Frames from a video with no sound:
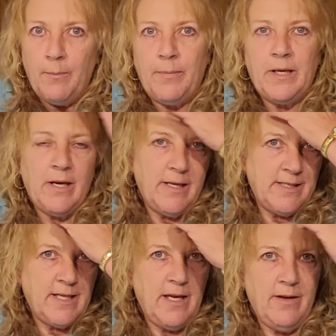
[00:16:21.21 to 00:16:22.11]

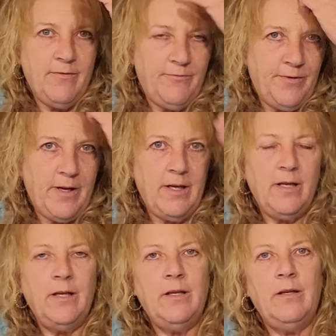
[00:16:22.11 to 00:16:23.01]
because of
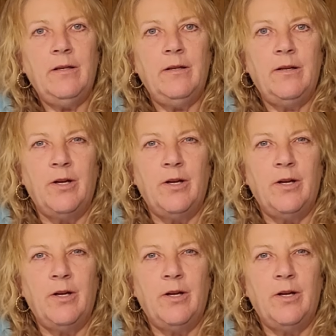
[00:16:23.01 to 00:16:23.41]
the